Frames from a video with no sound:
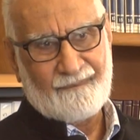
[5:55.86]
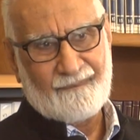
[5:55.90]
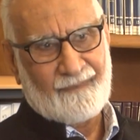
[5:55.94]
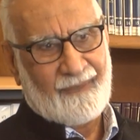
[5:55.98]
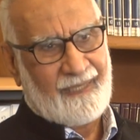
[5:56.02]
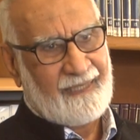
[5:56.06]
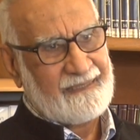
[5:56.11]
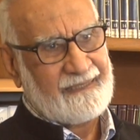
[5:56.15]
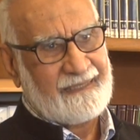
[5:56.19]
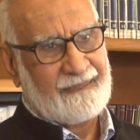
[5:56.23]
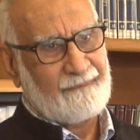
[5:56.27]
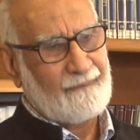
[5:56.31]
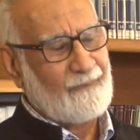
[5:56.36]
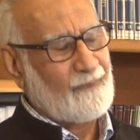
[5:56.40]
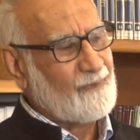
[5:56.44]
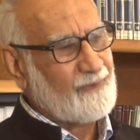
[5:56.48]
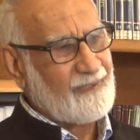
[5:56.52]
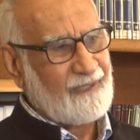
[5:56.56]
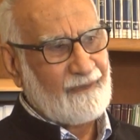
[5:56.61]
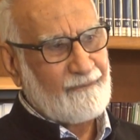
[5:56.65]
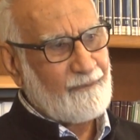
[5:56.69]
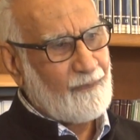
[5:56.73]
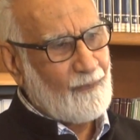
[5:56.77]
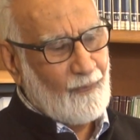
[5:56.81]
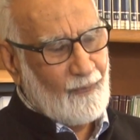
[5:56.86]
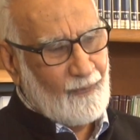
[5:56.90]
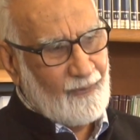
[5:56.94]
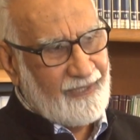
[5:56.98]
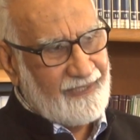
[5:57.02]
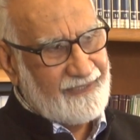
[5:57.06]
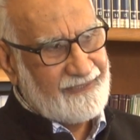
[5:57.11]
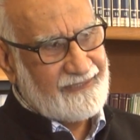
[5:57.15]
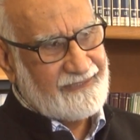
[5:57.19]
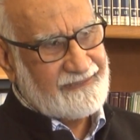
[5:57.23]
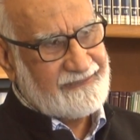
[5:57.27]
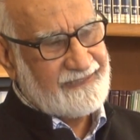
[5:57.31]
I think more than
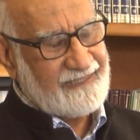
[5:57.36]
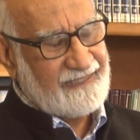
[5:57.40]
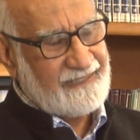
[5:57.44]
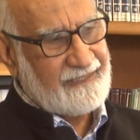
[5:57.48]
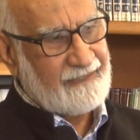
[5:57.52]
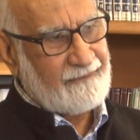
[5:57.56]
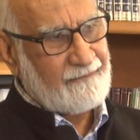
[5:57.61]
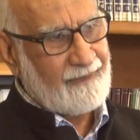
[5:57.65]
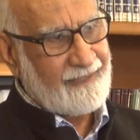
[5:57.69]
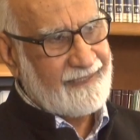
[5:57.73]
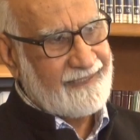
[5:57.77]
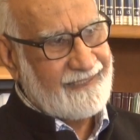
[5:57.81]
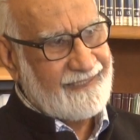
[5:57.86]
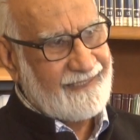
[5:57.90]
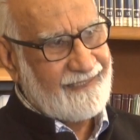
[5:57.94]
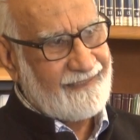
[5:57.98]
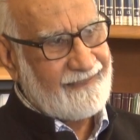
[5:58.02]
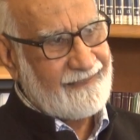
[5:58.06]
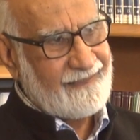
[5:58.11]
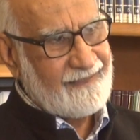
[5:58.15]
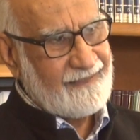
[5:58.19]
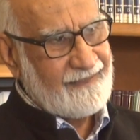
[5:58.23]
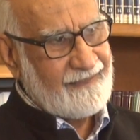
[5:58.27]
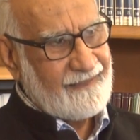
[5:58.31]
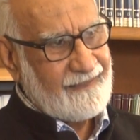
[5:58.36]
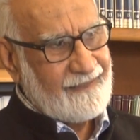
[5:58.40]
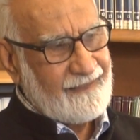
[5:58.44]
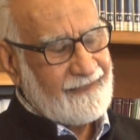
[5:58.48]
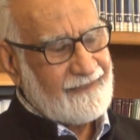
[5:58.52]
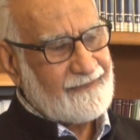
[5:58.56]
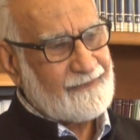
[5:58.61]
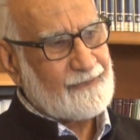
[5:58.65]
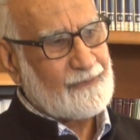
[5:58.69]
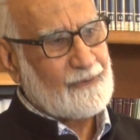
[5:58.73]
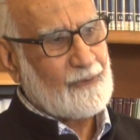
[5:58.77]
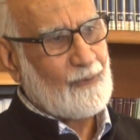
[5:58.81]
400 children were killed.
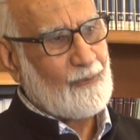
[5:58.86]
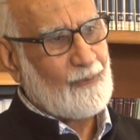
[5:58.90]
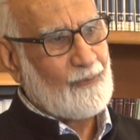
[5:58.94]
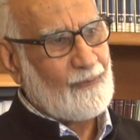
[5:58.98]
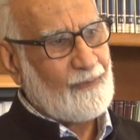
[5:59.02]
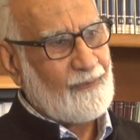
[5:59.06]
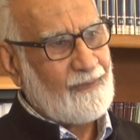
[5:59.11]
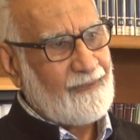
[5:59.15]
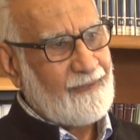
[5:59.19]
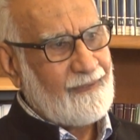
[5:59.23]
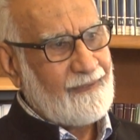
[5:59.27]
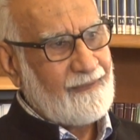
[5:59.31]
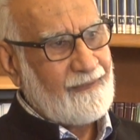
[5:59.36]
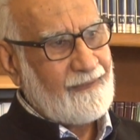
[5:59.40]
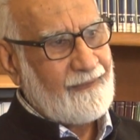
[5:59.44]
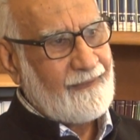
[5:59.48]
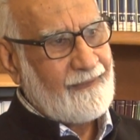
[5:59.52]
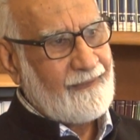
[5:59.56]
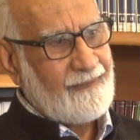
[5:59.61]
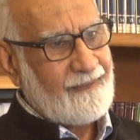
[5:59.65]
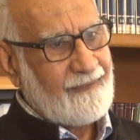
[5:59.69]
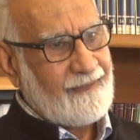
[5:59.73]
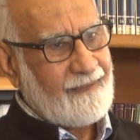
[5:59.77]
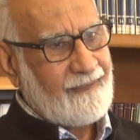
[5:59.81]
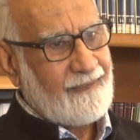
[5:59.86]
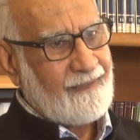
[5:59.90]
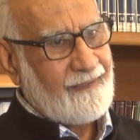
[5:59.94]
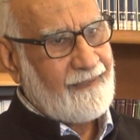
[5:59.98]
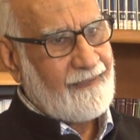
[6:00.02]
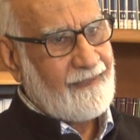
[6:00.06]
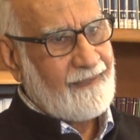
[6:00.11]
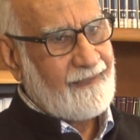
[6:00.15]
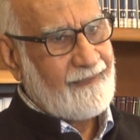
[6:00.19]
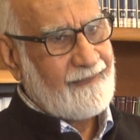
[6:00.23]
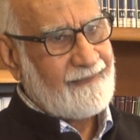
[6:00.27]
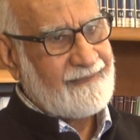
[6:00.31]
So
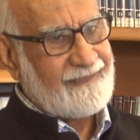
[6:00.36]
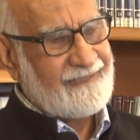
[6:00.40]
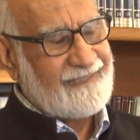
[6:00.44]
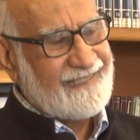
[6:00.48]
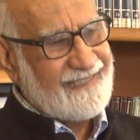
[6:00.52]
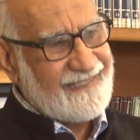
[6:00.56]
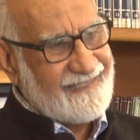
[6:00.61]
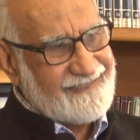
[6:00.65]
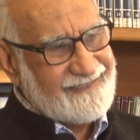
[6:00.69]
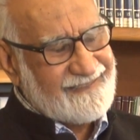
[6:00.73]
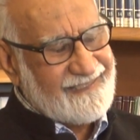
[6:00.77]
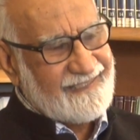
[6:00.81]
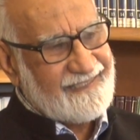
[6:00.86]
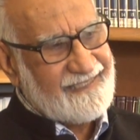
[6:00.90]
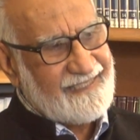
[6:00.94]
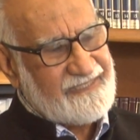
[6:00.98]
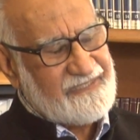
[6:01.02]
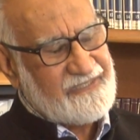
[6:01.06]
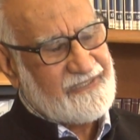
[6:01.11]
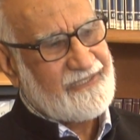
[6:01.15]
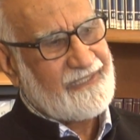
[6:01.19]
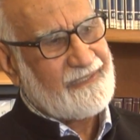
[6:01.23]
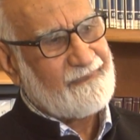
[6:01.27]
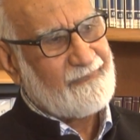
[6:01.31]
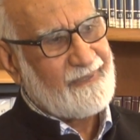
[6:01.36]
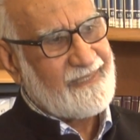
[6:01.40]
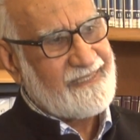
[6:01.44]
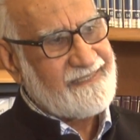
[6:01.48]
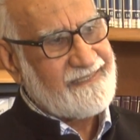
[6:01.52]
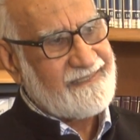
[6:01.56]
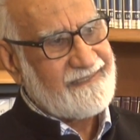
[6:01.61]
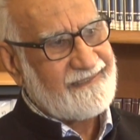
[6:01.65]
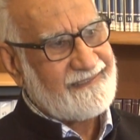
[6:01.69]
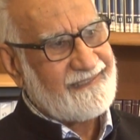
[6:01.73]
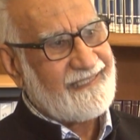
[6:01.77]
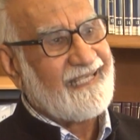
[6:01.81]
these are the
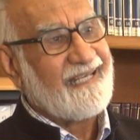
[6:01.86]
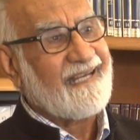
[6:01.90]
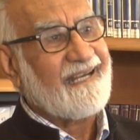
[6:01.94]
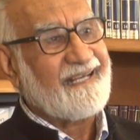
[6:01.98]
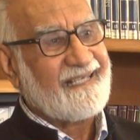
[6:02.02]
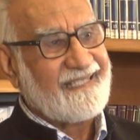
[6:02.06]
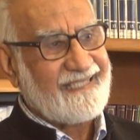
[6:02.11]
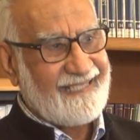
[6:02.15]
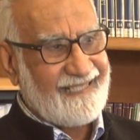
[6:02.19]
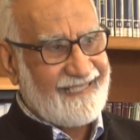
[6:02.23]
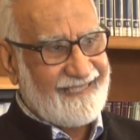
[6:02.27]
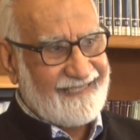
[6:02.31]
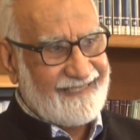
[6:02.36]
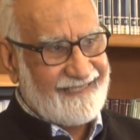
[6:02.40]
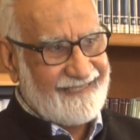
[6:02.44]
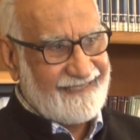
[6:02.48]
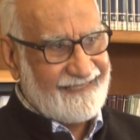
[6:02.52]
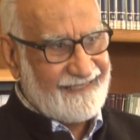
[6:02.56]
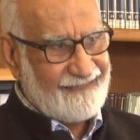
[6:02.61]
extremists. They are killing